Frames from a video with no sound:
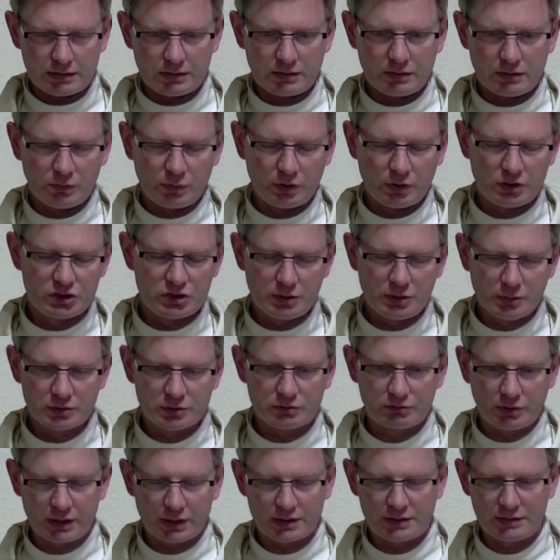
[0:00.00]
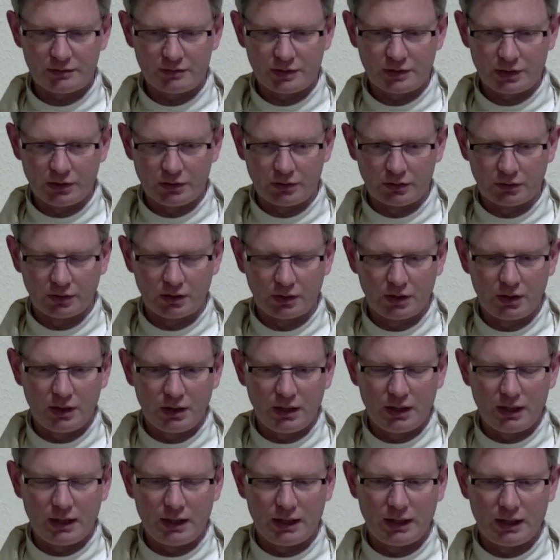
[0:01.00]
when she was relatively young,
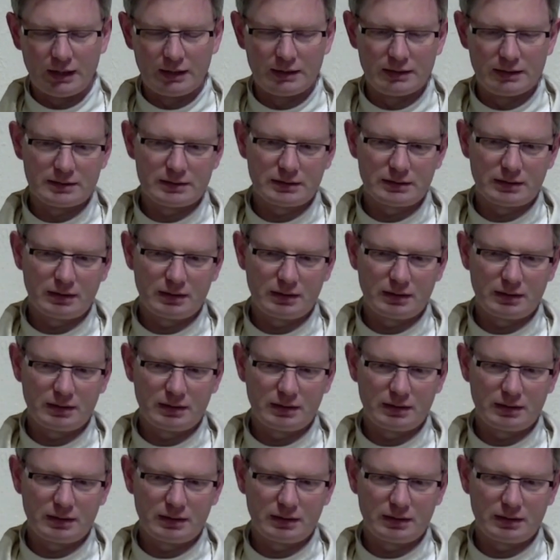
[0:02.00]
and